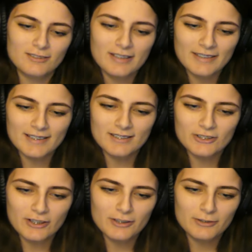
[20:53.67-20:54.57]
In that
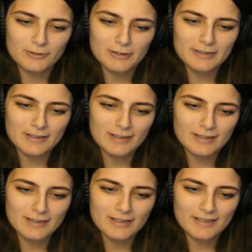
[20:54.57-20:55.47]
show, it's like the